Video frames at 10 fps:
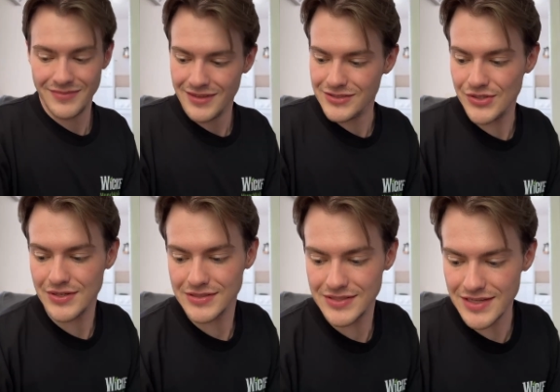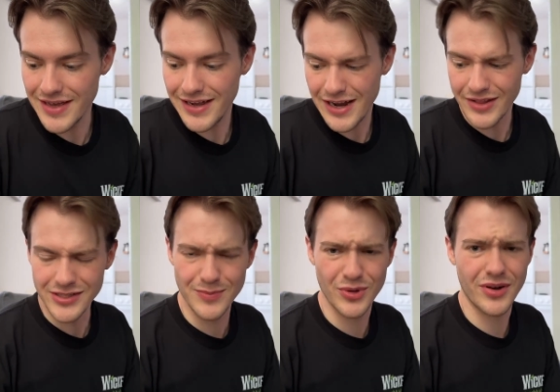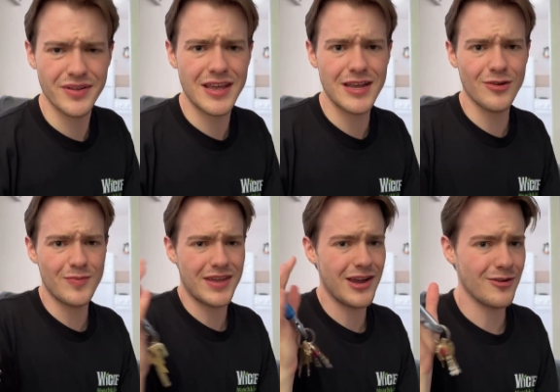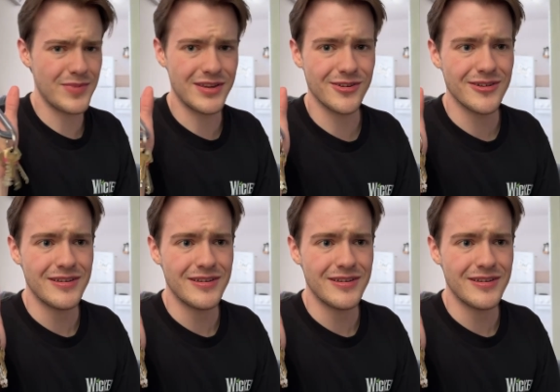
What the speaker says: So you can see that. I like to put on a carabiner.